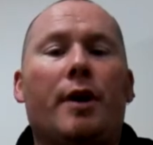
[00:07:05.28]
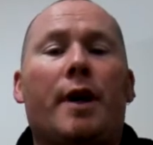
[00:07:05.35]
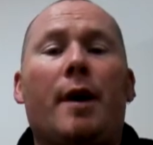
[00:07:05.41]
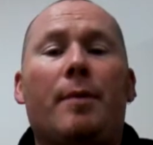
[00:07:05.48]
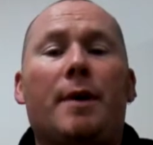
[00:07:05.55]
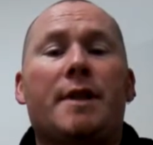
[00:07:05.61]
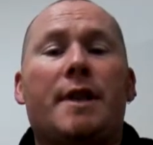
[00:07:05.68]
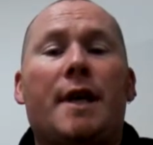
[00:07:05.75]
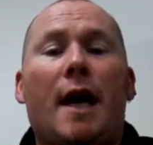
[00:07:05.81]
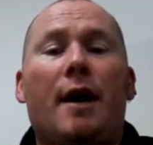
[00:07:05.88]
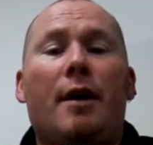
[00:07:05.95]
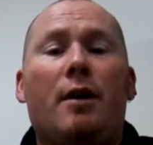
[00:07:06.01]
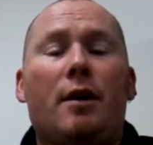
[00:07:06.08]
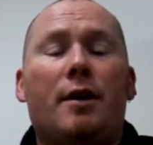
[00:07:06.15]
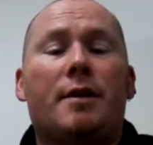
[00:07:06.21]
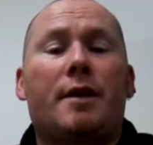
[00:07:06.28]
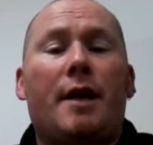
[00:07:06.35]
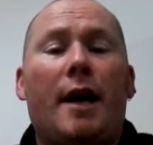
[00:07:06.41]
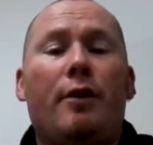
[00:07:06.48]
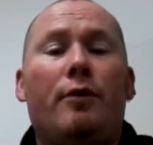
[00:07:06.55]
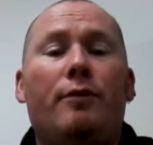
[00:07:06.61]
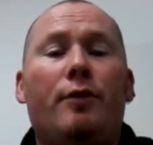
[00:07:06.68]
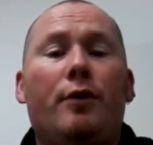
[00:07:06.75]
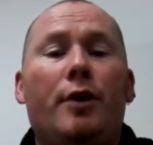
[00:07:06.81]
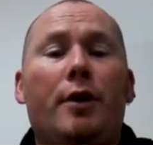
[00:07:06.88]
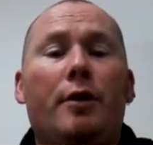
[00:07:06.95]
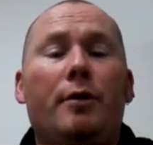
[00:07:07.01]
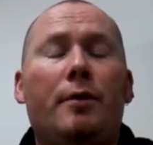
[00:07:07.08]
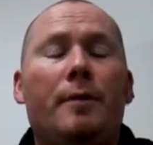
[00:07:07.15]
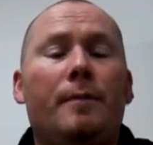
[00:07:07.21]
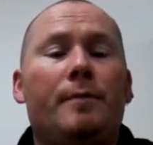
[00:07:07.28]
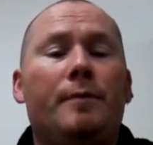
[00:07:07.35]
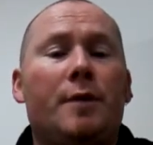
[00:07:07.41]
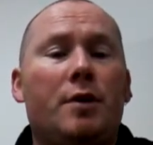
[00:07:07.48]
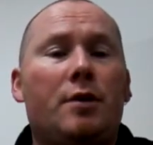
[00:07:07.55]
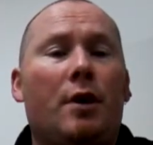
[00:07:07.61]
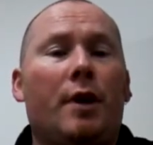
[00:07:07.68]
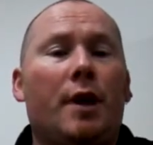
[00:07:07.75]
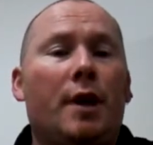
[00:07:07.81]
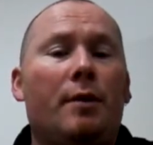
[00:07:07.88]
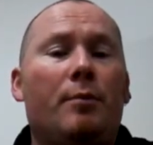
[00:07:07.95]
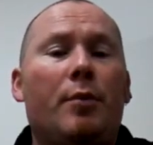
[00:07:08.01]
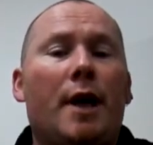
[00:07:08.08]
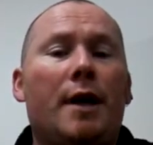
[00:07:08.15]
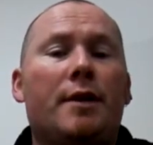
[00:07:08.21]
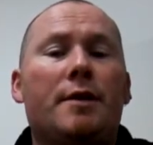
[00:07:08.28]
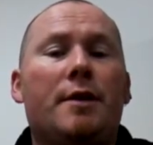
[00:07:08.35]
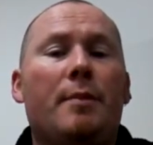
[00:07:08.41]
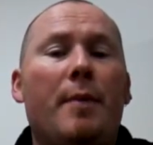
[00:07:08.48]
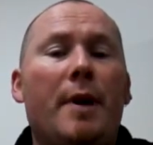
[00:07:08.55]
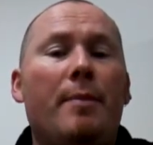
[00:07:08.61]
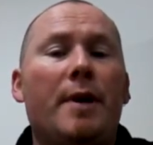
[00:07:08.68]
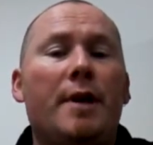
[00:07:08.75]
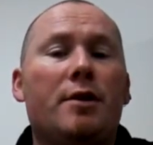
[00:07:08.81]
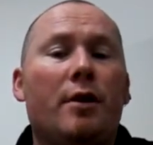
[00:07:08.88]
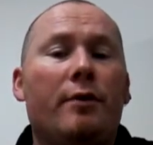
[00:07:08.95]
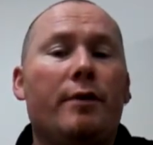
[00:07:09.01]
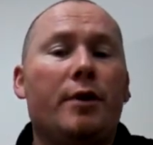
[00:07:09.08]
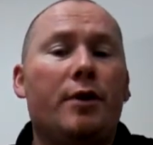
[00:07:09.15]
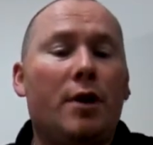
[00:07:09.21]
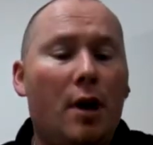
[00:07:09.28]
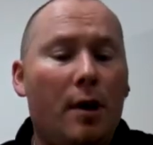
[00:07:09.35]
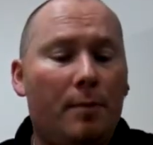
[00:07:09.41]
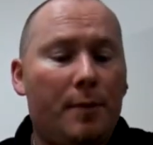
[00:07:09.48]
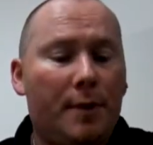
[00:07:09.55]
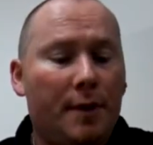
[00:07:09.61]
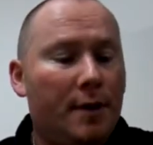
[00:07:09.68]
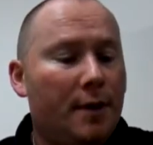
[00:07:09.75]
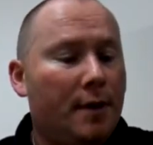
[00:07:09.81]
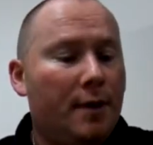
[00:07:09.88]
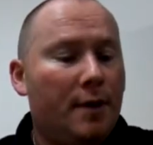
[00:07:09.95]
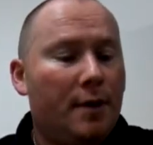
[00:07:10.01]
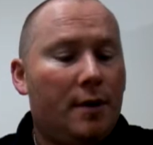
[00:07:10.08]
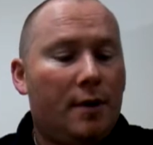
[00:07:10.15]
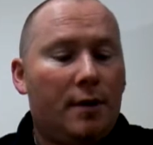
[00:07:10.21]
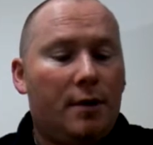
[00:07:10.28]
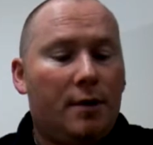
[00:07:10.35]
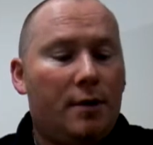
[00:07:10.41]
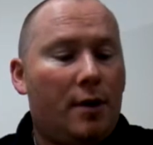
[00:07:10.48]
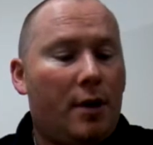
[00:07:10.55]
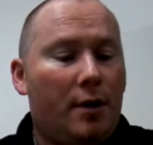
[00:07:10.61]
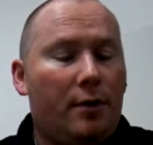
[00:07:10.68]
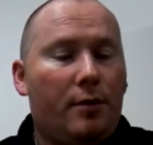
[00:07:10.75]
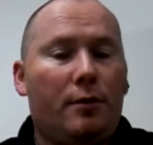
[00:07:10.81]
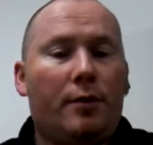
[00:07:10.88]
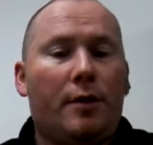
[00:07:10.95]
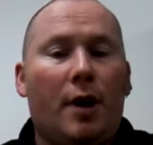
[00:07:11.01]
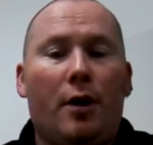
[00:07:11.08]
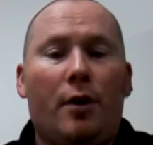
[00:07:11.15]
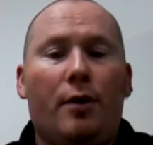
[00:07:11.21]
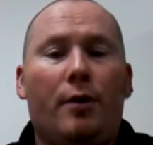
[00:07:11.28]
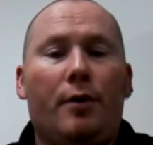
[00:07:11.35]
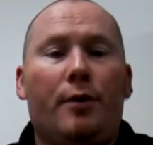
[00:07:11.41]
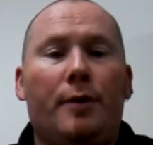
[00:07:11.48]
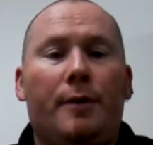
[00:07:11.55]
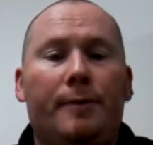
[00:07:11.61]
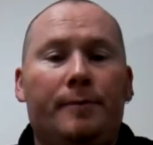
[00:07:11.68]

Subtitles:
a couple of scale for you so that you can practice the memes over the top. So it'll go.